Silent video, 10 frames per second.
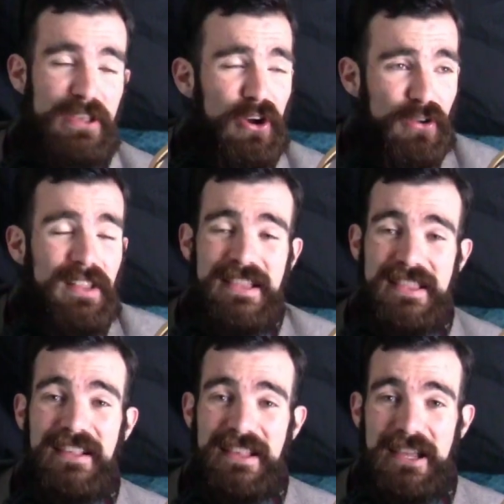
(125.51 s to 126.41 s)
The only
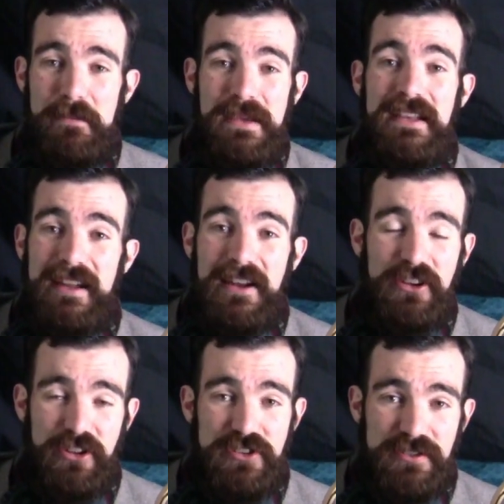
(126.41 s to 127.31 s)
thing that can beat it out at
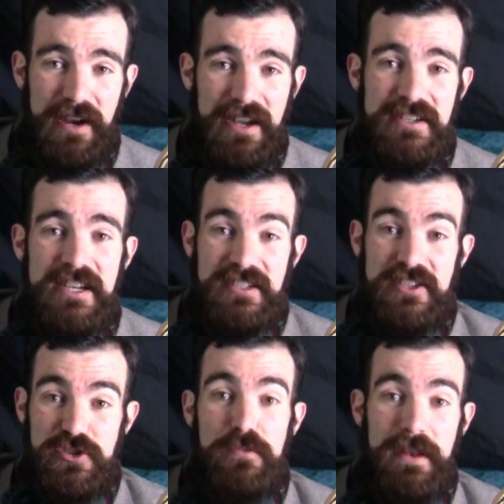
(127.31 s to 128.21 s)
close range is the
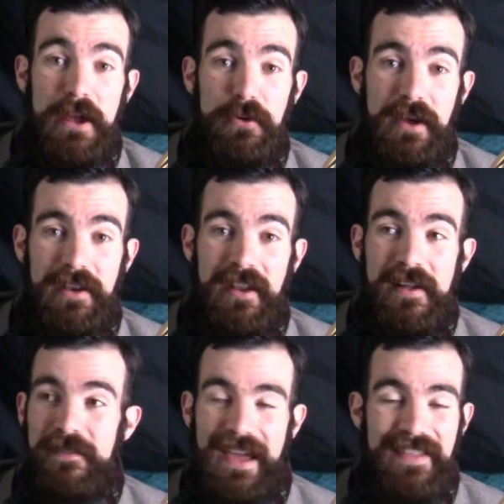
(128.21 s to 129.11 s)
super nail gun.
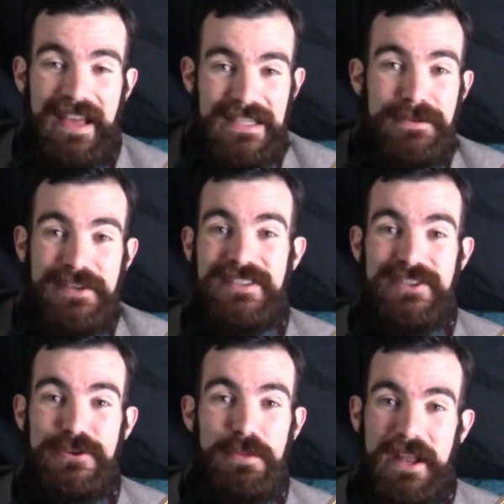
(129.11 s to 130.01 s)
And that's because the
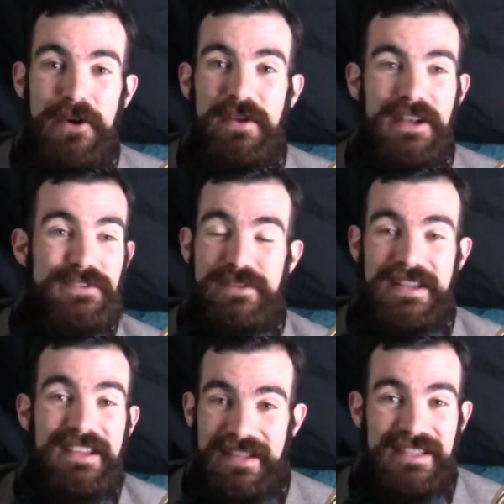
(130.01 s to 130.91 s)
super nail gun is
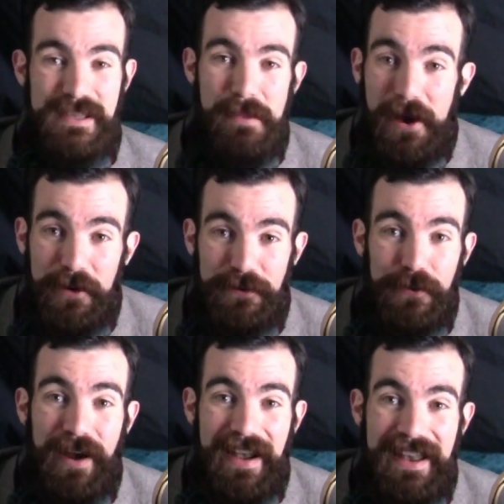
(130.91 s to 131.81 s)
ridiculously
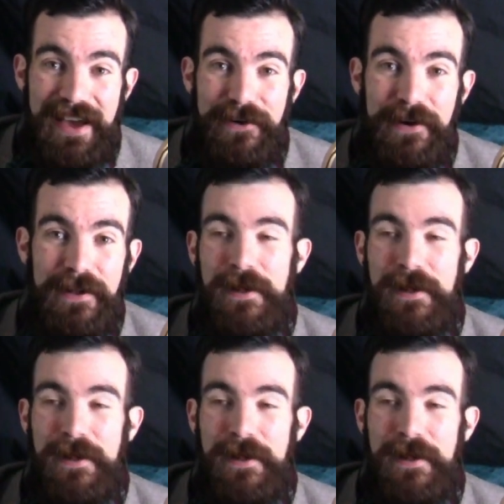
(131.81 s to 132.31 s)
powerful right now.